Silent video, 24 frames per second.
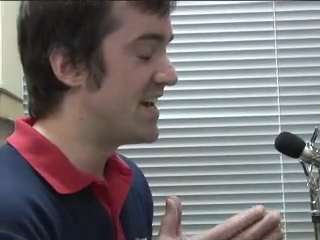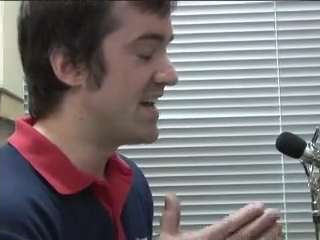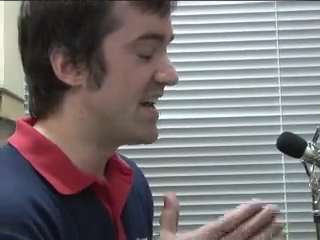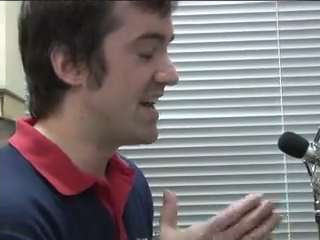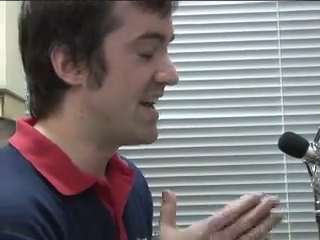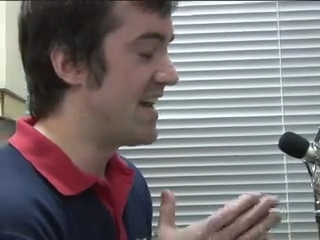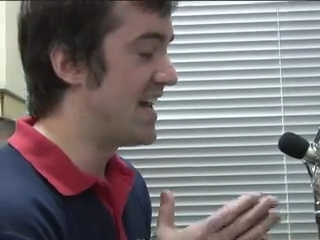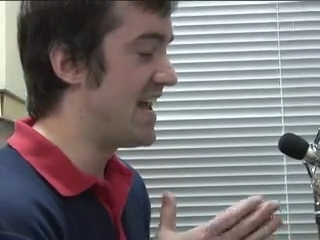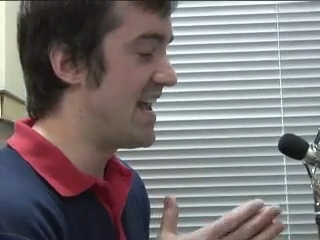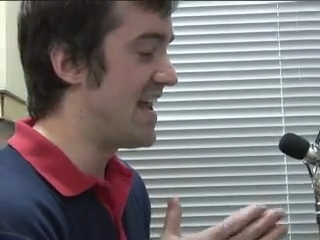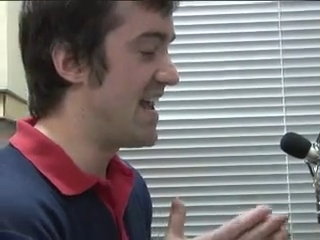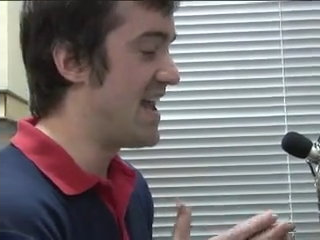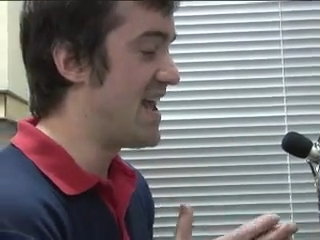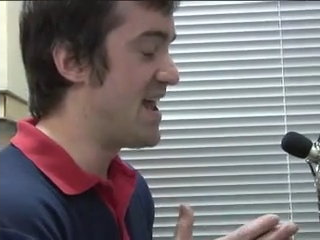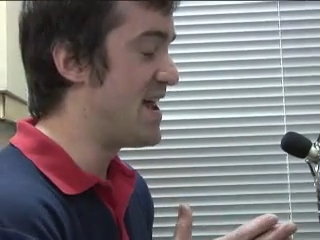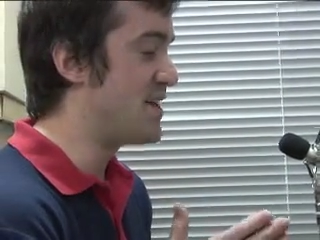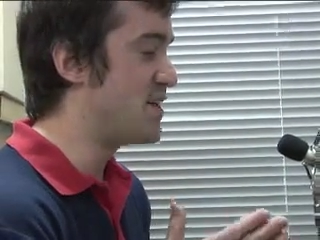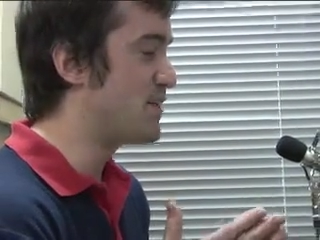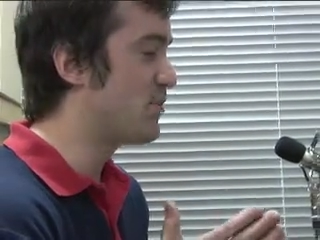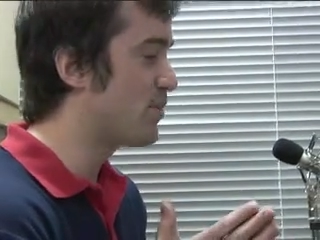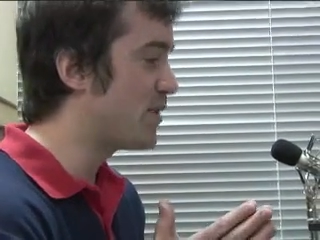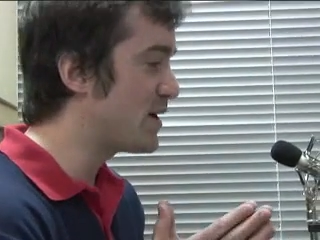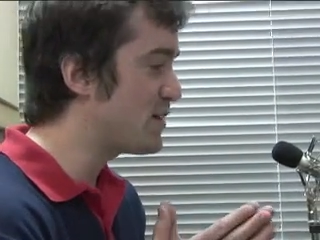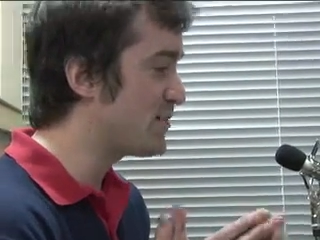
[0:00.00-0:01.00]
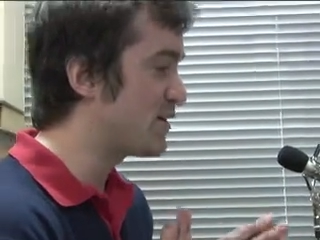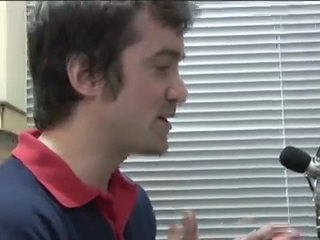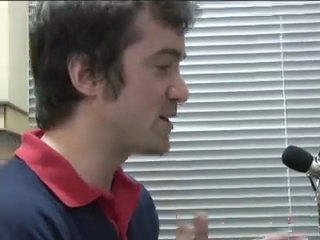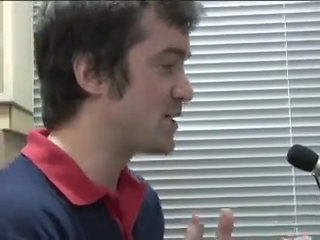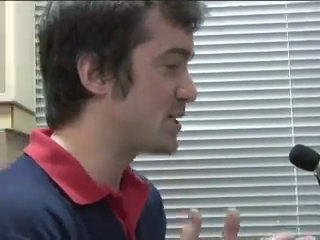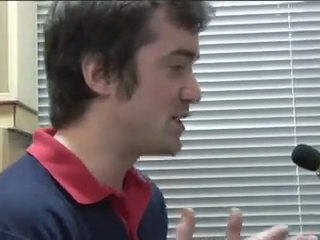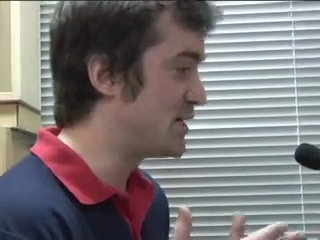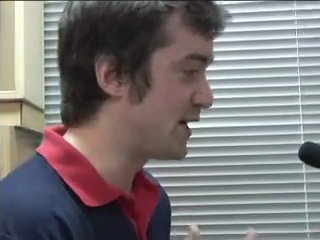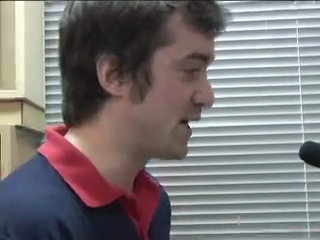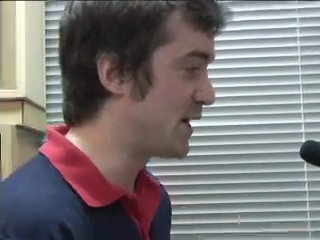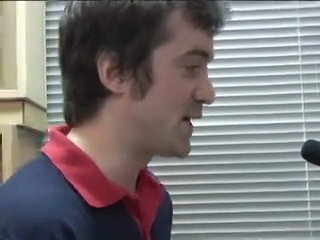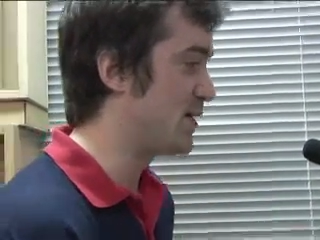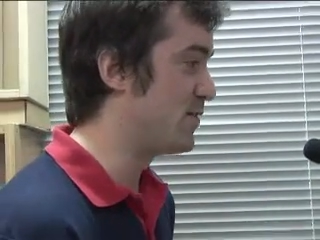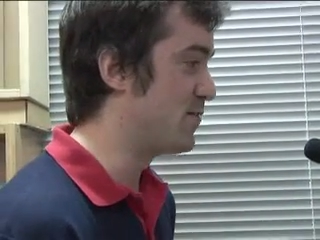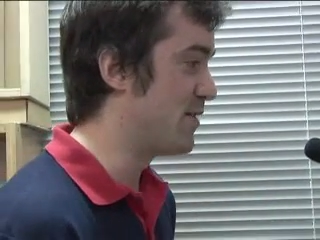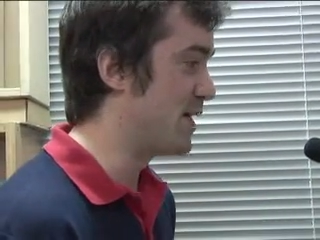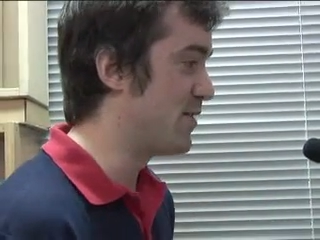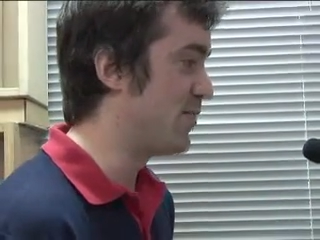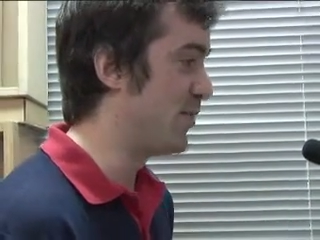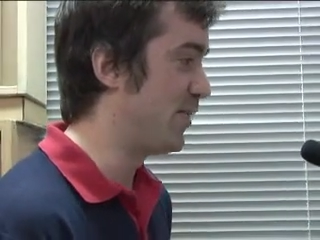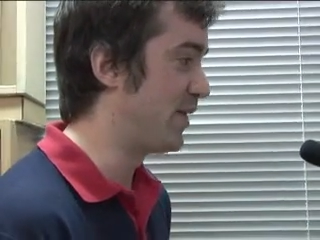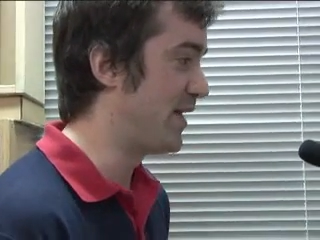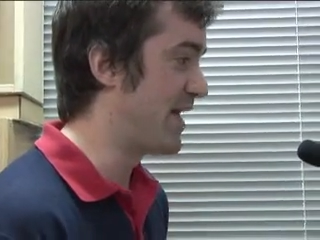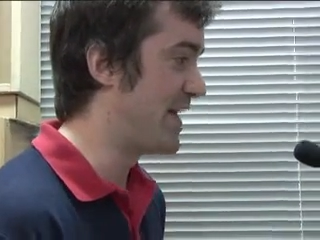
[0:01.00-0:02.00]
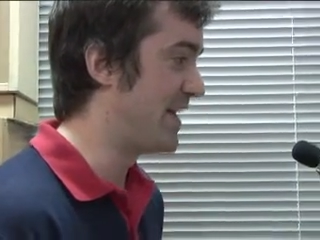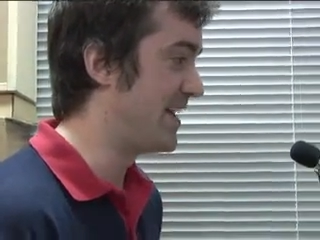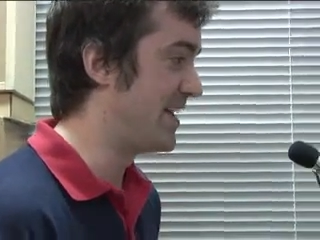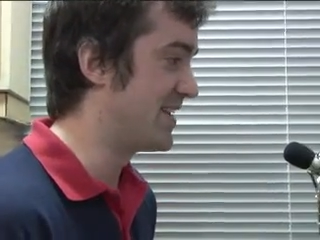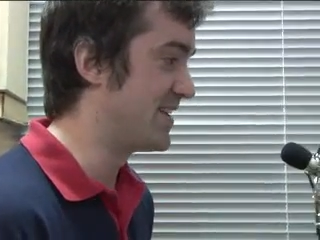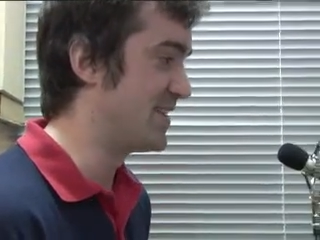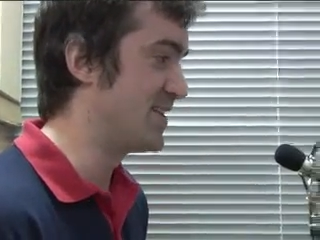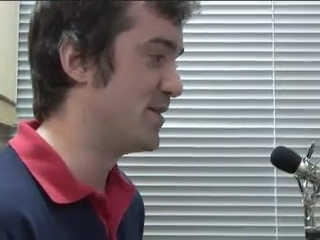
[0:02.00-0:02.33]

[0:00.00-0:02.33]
and you're pretty much sick of the red planet.